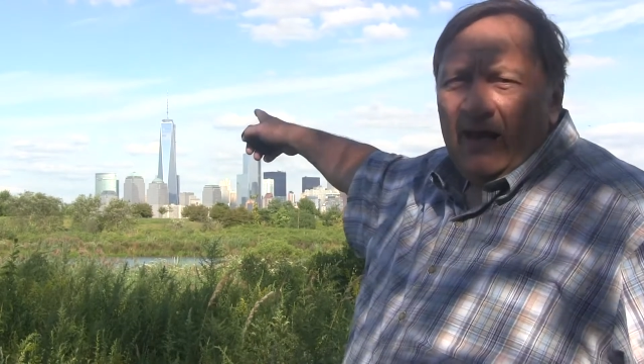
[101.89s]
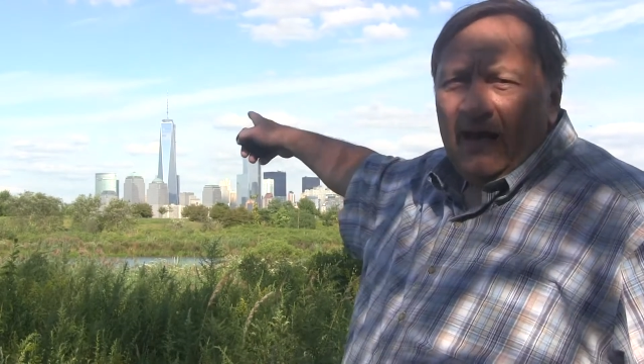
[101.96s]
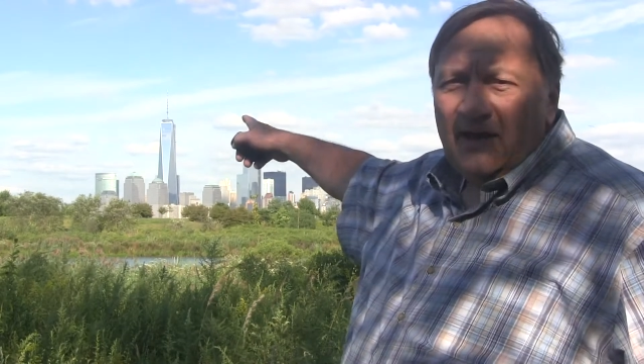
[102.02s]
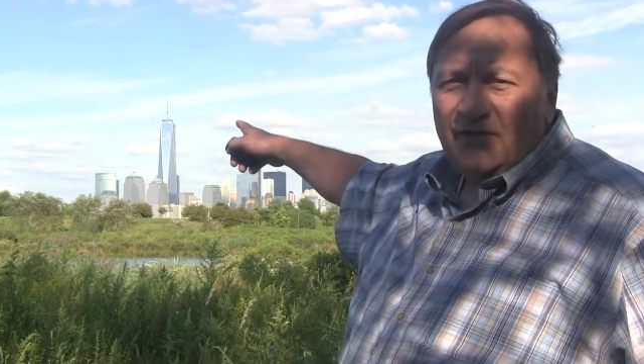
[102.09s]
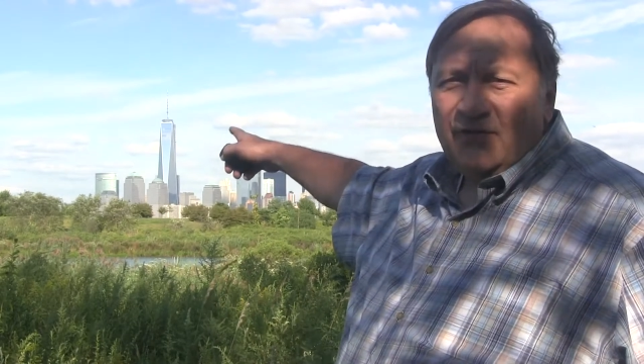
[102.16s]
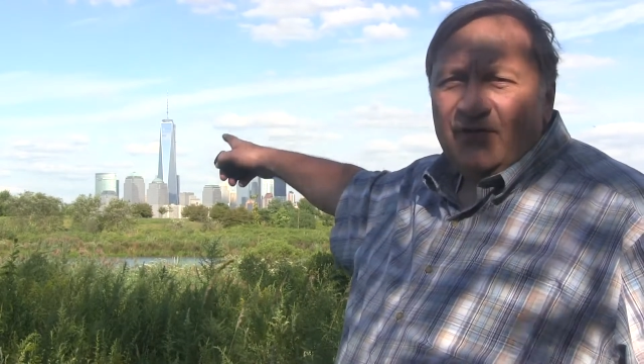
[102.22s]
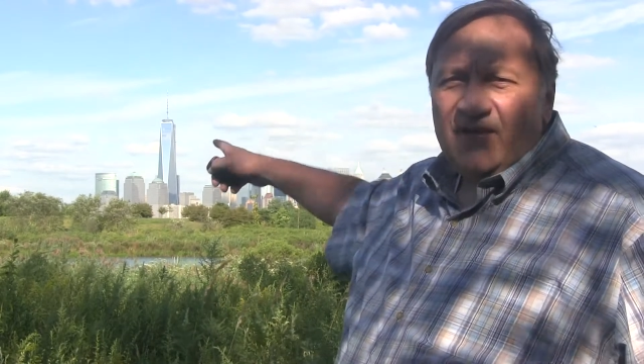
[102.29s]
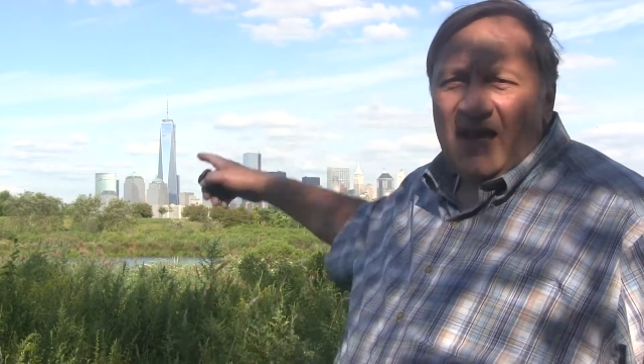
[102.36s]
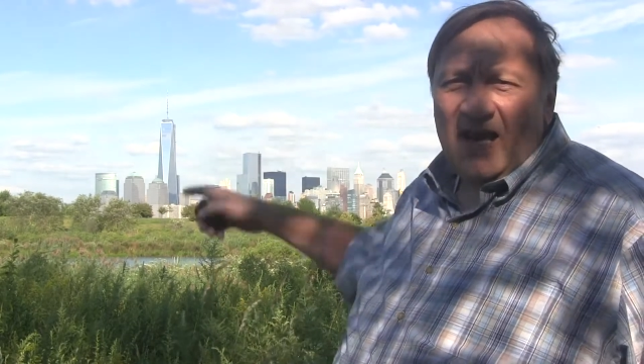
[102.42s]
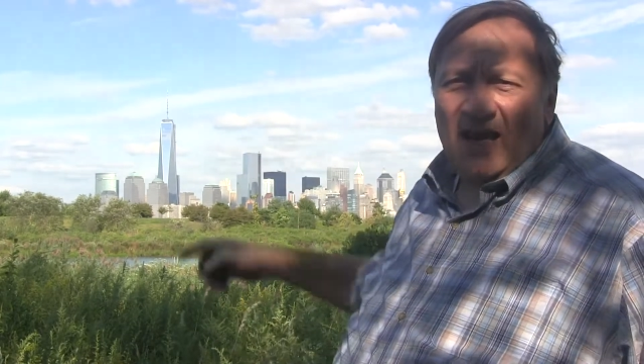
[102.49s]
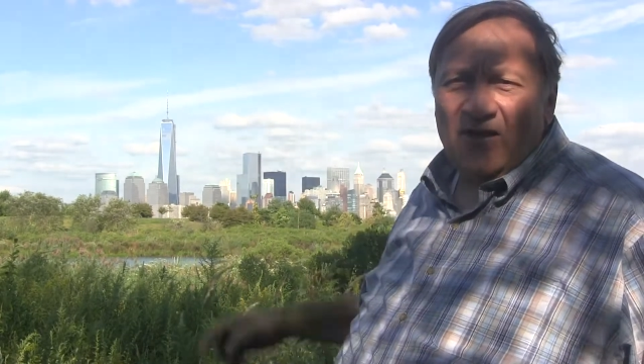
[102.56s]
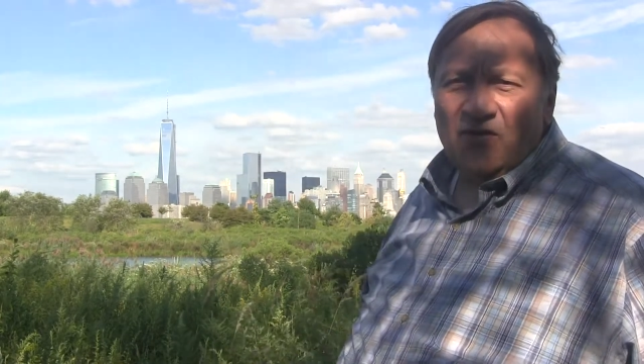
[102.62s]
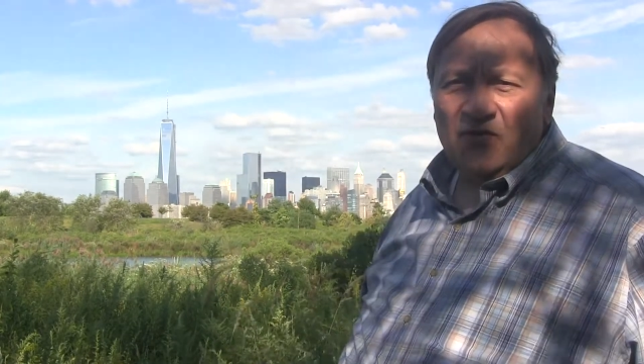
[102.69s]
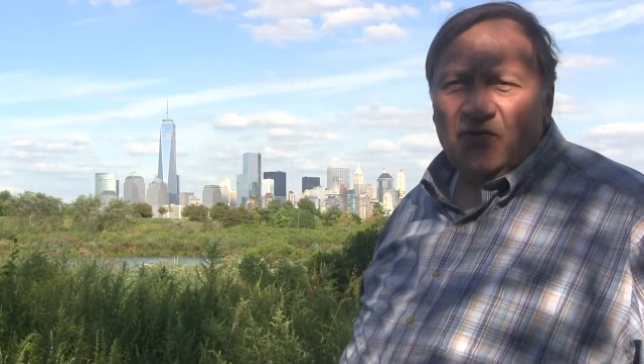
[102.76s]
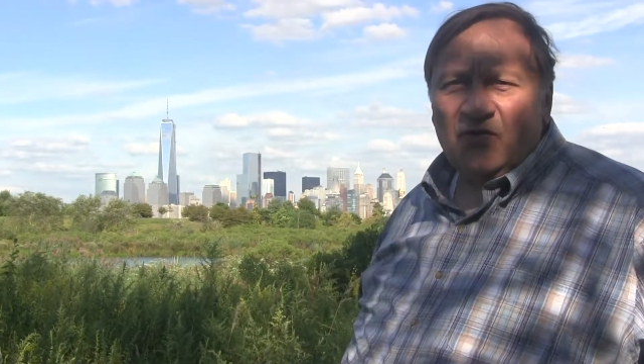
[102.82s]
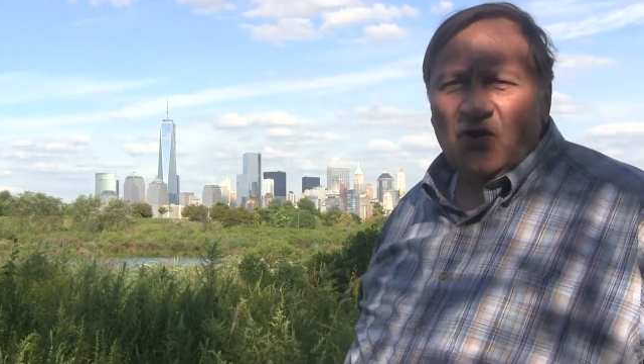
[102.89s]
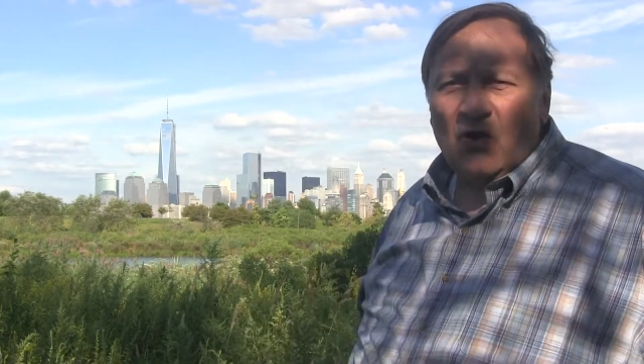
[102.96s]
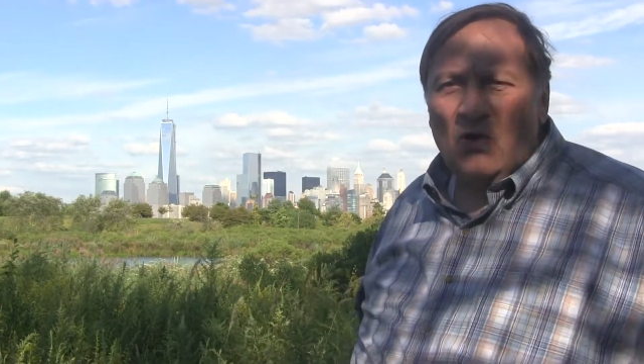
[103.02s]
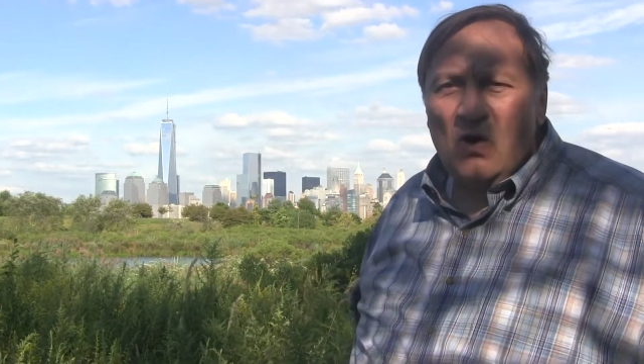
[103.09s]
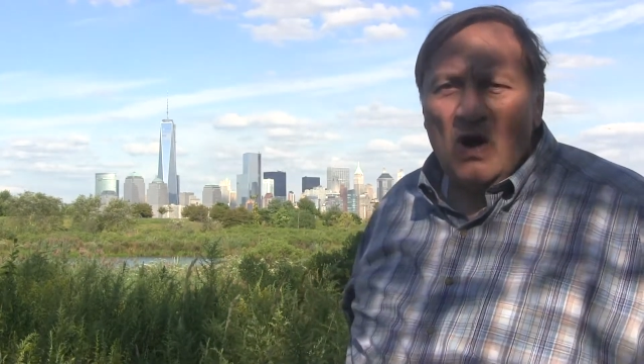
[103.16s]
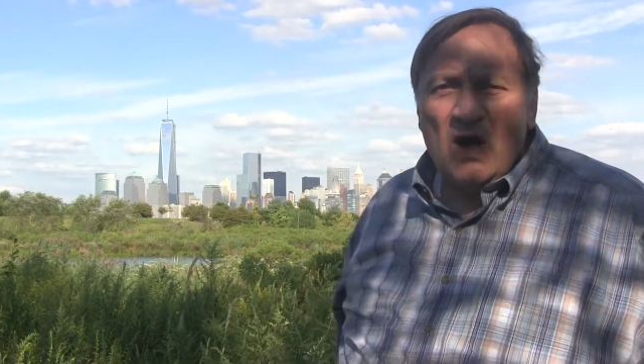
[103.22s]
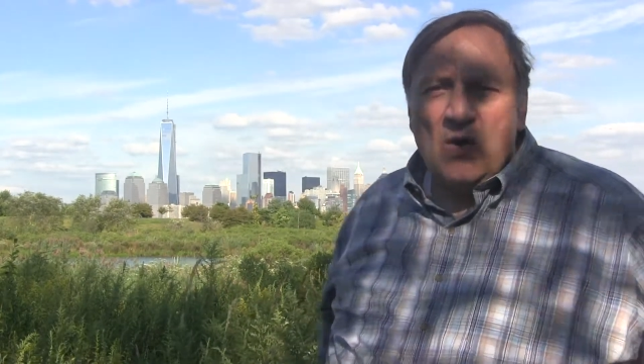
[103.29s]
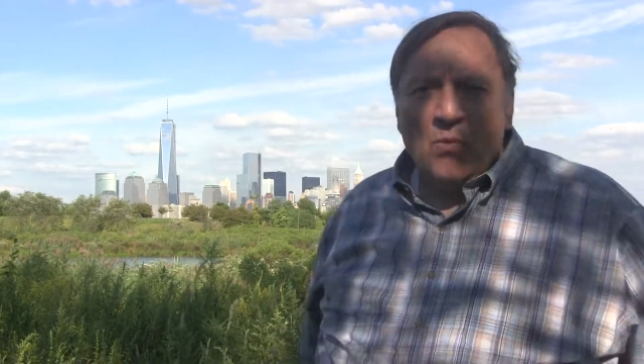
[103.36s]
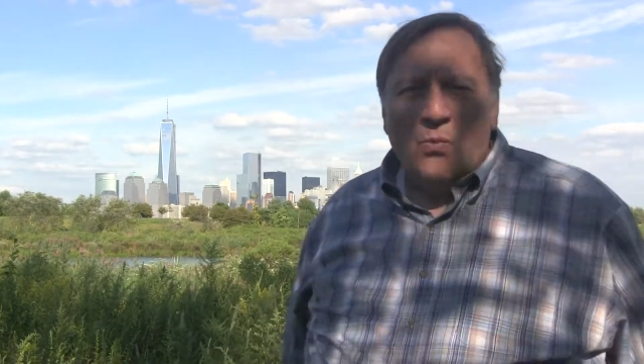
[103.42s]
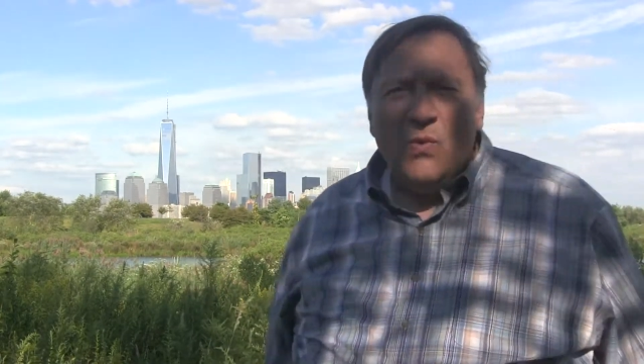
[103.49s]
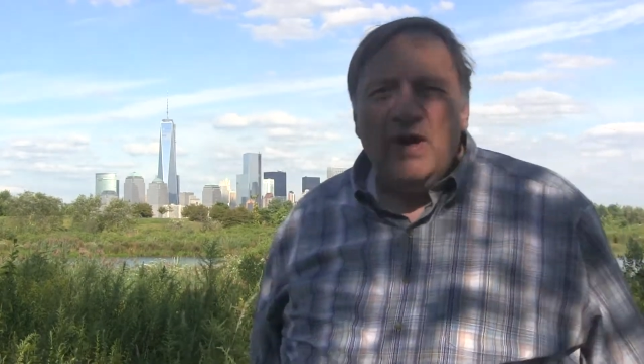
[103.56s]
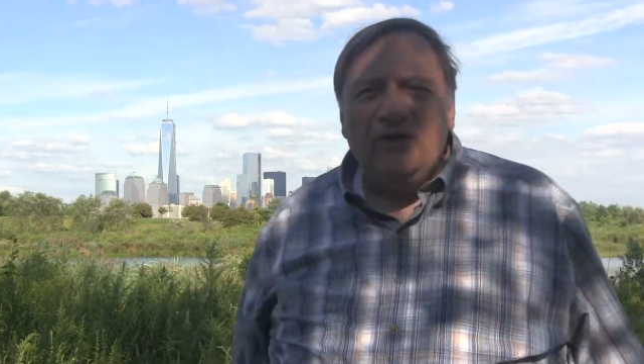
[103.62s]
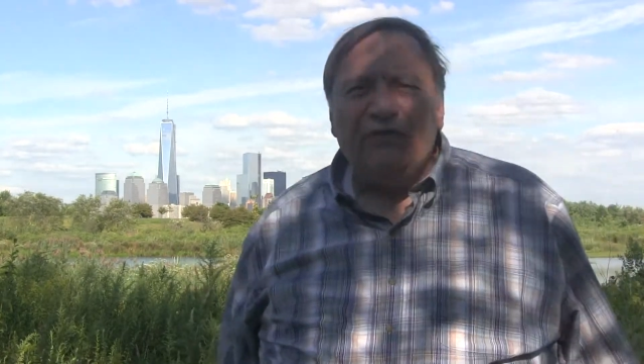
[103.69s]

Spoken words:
It stands, you know, we